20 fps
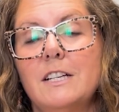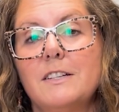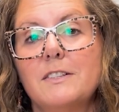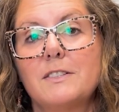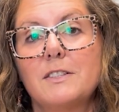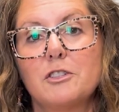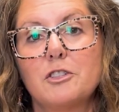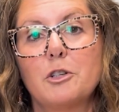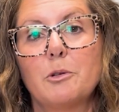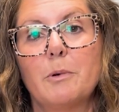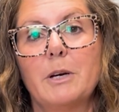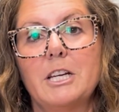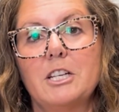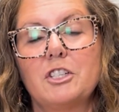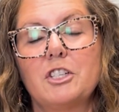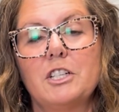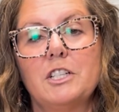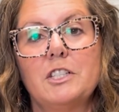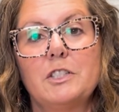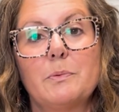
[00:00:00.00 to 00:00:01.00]

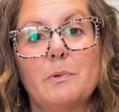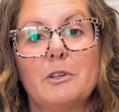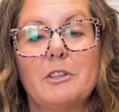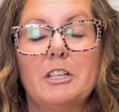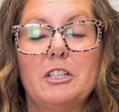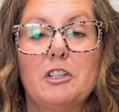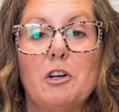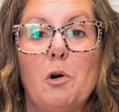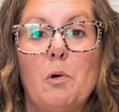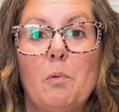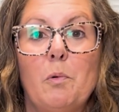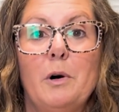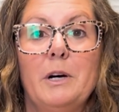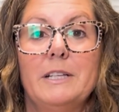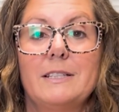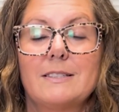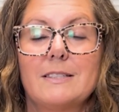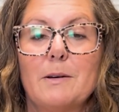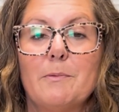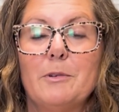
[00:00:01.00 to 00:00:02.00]
situations where they don't
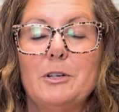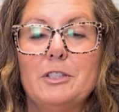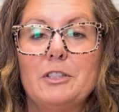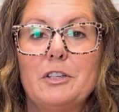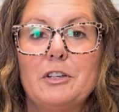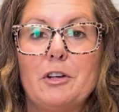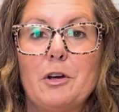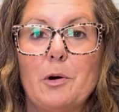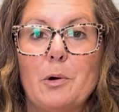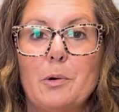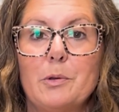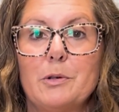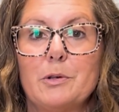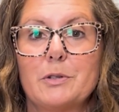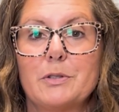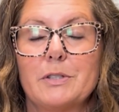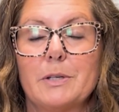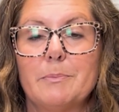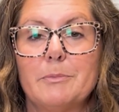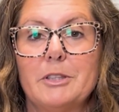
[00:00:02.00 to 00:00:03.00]
want someone to know
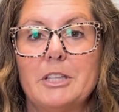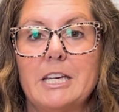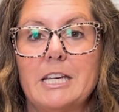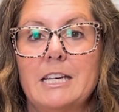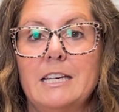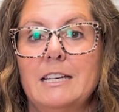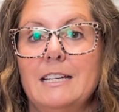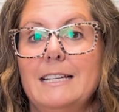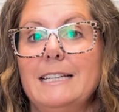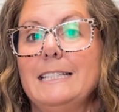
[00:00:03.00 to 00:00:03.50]
there's something